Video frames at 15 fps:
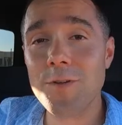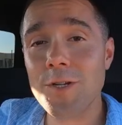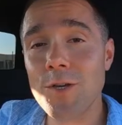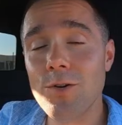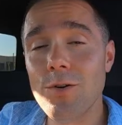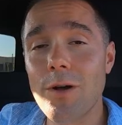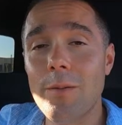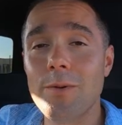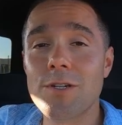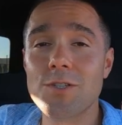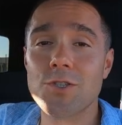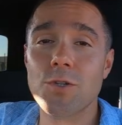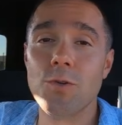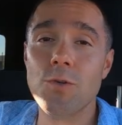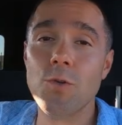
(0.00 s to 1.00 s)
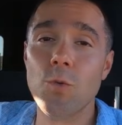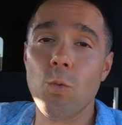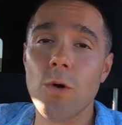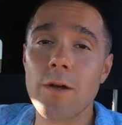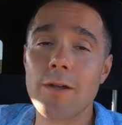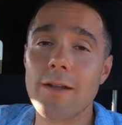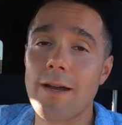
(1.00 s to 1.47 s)
video, I'm gonna show you
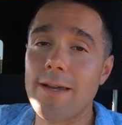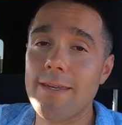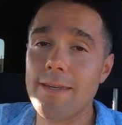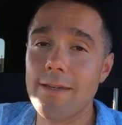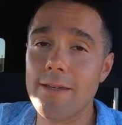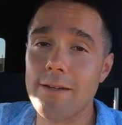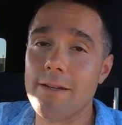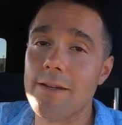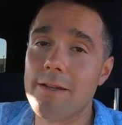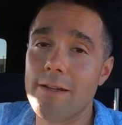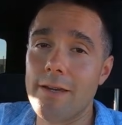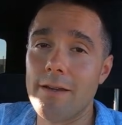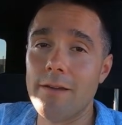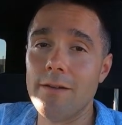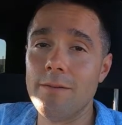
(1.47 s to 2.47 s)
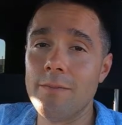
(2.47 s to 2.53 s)
what I eat in a day.